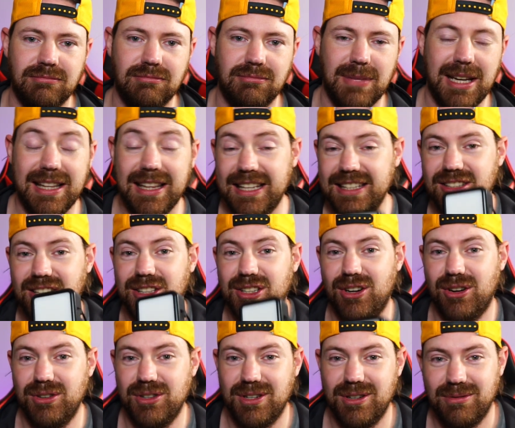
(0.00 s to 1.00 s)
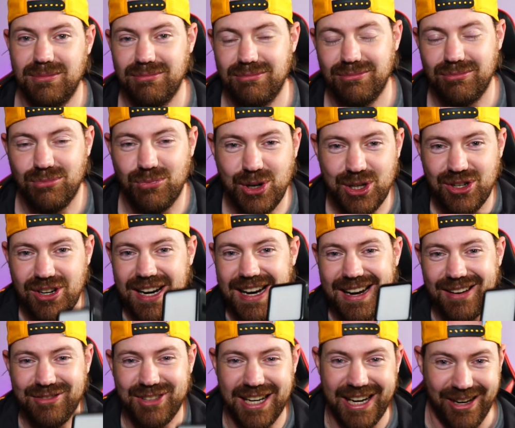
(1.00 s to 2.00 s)
Unless I told you, which I
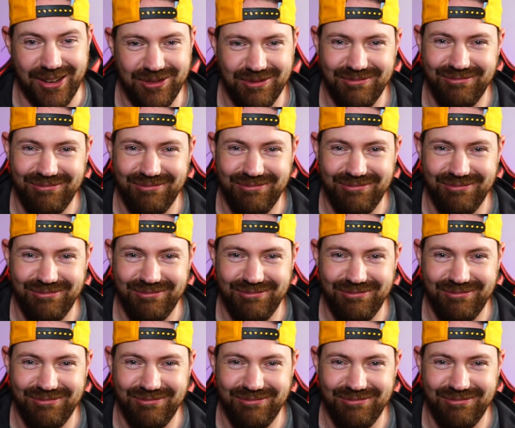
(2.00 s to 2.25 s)
have now.